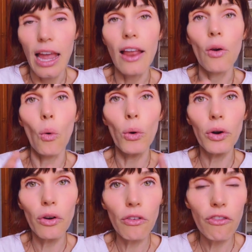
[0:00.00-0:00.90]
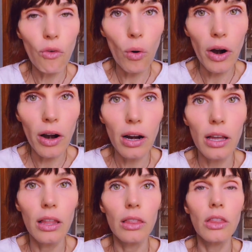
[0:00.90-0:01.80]
in order
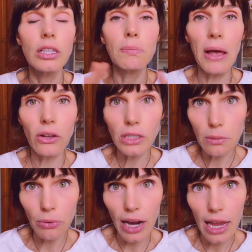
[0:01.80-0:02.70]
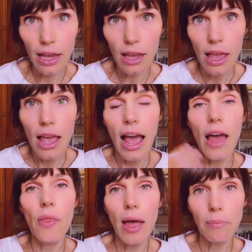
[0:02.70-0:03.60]
for the spell to break
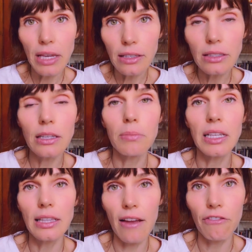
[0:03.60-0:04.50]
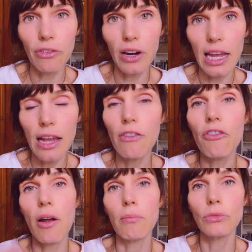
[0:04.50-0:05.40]
and that piece to be set free
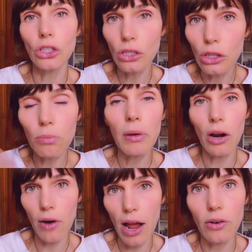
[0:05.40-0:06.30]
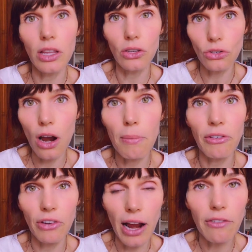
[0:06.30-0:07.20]
from just looping around in the
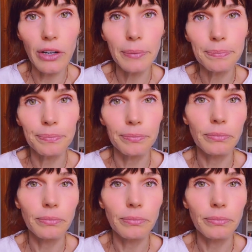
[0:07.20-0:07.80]
trauma forever.